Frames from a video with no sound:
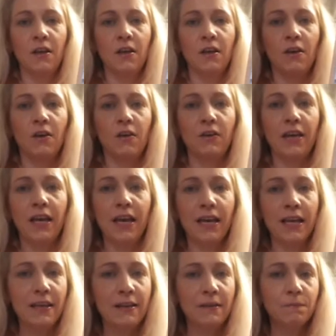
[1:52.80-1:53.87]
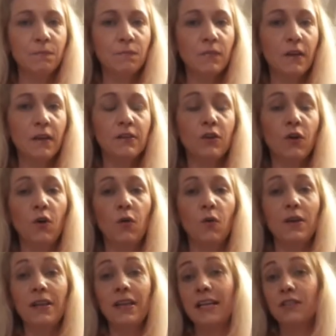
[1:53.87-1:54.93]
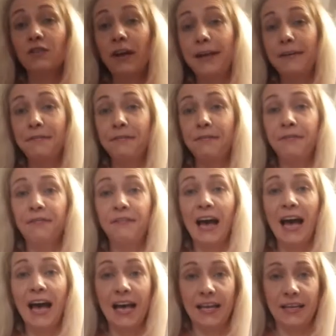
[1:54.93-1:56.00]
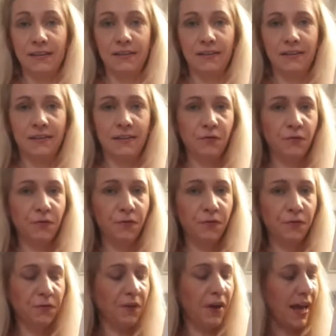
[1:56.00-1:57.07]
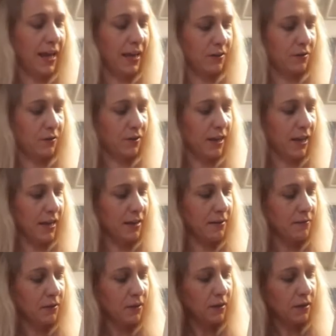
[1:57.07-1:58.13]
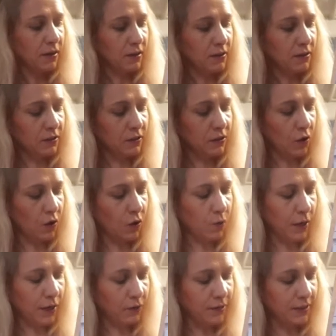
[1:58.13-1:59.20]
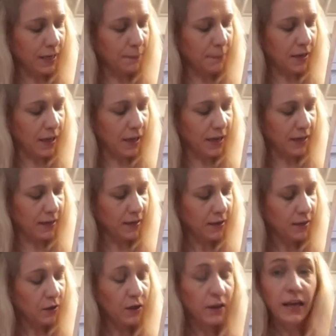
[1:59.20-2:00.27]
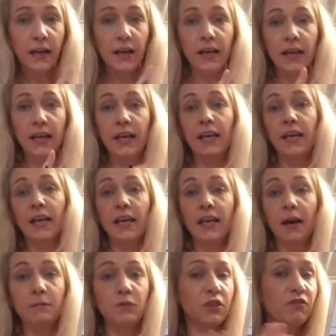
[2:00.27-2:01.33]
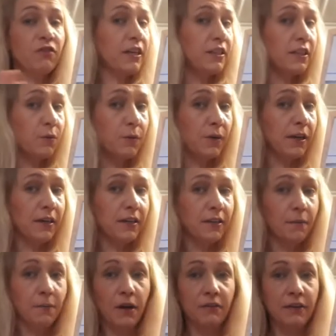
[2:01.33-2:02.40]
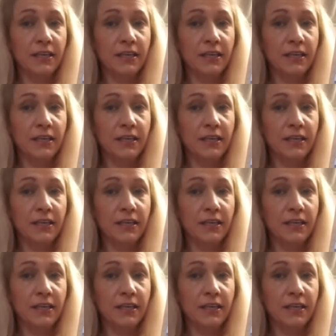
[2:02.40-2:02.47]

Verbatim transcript: okay? So let's write van, van, okay? So I'm going to skip a line. I'm just writing a word. I'm not writing a